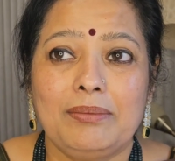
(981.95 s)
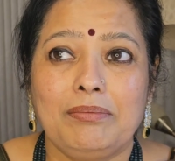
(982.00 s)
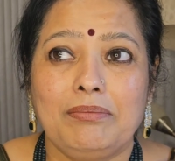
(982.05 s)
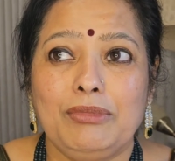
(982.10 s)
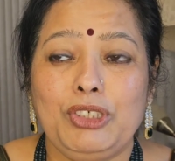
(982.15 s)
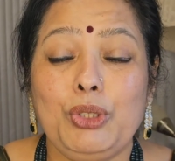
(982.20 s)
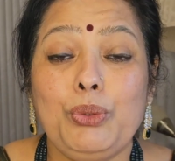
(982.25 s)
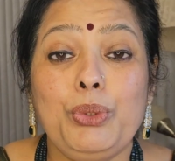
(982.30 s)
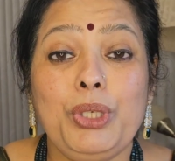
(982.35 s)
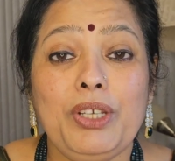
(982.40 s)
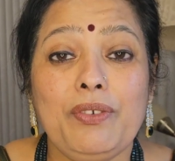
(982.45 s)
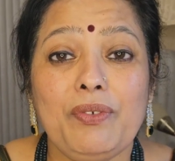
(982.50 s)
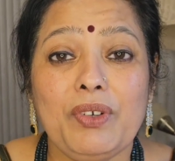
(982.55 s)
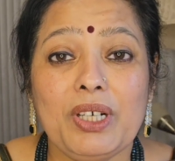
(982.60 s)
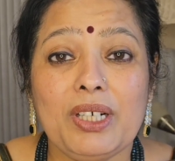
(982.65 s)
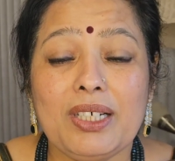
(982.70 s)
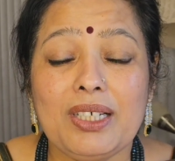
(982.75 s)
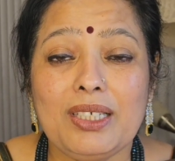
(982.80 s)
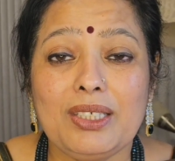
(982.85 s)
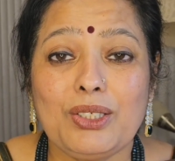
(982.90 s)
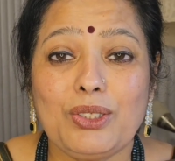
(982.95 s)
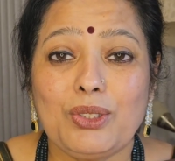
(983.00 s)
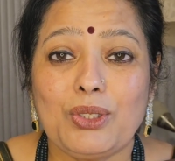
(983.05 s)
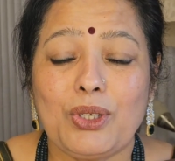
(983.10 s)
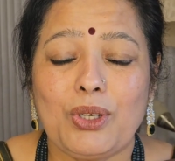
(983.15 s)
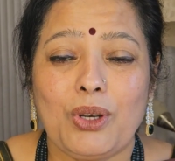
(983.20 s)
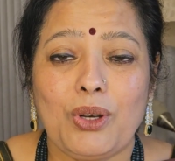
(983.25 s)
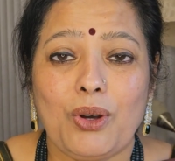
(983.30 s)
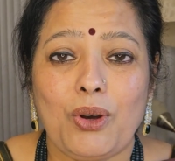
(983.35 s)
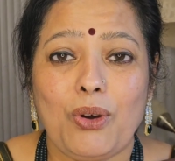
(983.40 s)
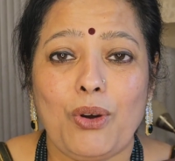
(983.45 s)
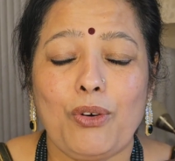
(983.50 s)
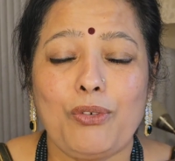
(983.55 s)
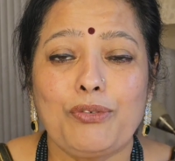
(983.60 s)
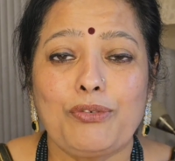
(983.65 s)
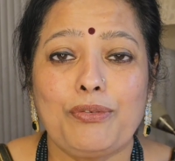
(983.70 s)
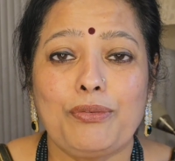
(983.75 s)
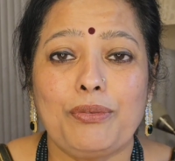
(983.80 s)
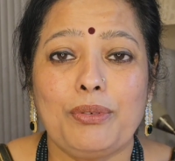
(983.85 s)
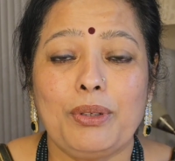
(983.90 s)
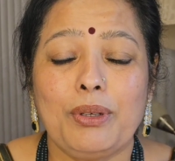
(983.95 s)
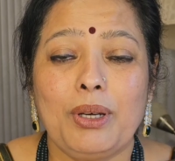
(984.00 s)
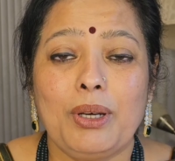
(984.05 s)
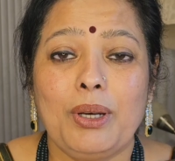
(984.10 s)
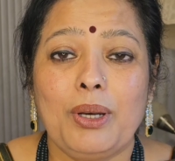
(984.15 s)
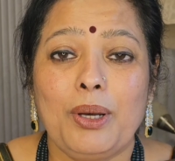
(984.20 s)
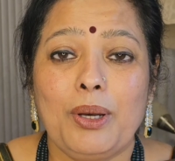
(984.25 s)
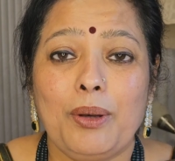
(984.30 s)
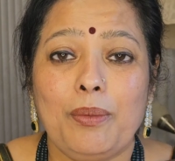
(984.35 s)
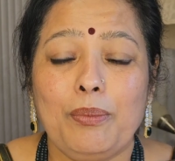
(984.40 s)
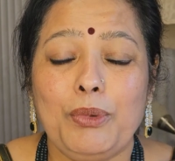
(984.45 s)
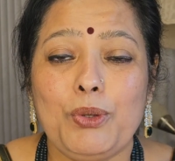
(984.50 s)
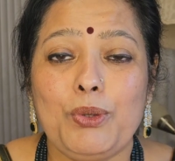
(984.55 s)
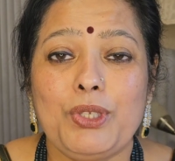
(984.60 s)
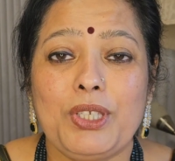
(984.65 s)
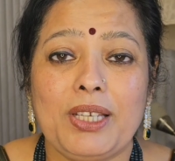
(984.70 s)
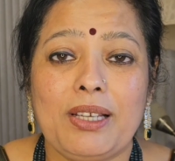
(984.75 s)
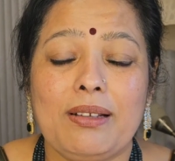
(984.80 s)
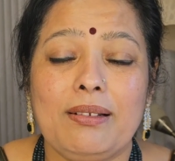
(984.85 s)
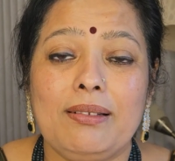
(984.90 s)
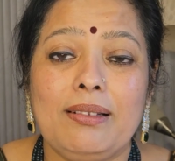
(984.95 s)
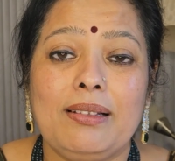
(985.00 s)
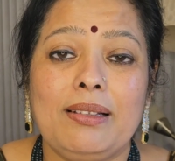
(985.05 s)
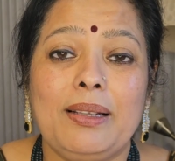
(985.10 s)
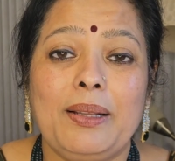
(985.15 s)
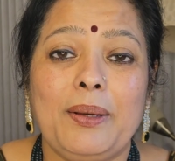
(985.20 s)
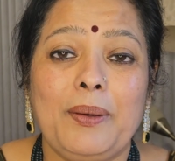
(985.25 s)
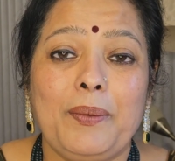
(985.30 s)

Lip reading: universe of musical